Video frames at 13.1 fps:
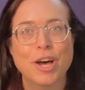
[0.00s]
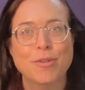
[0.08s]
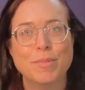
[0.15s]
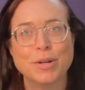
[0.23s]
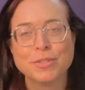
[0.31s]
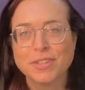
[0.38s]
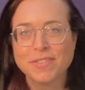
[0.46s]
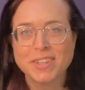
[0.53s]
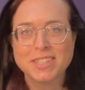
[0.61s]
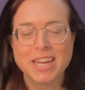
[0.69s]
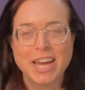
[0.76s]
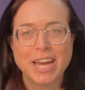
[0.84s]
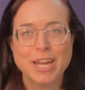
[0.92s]
Most of the
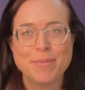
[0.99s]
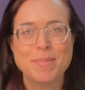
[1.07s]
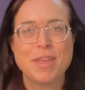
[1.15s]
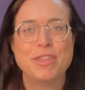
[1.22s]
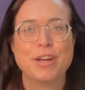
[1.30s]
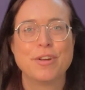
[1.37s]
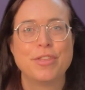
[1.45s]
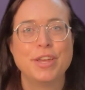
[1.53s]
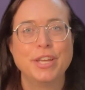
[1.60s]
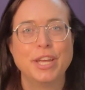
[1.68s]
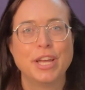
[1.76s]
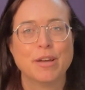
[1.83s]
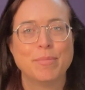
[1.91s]
time, they're
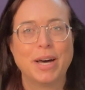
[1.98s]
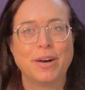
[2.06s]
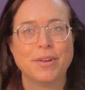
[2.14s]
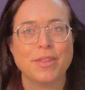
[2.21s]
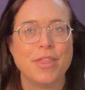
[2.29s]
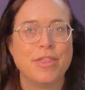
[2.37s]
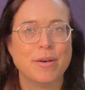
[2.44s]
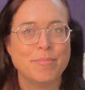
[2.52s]
thinking about the